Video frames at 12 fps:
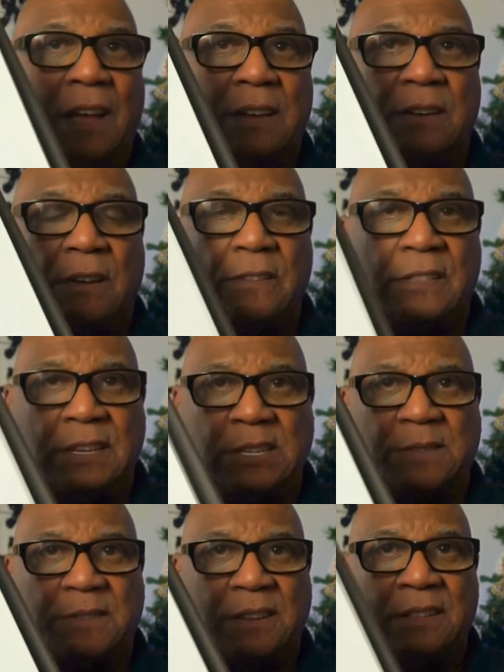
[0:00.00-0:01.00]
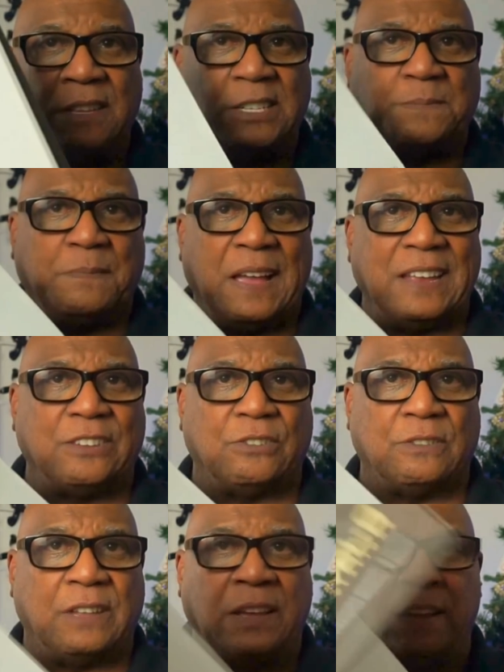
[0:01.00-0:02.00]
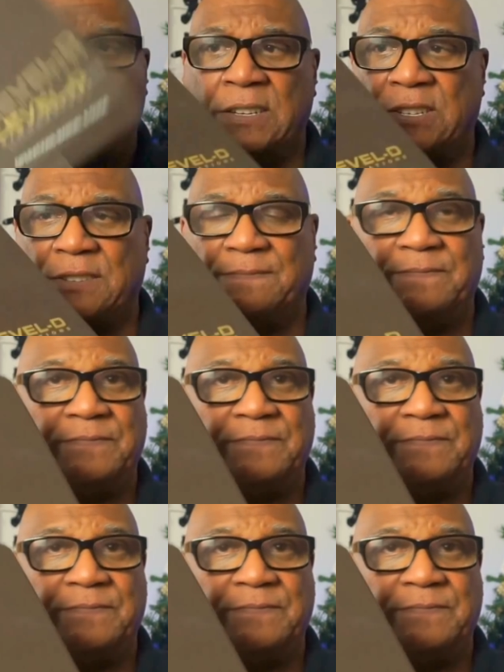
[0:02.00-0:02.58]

Now, this manual is,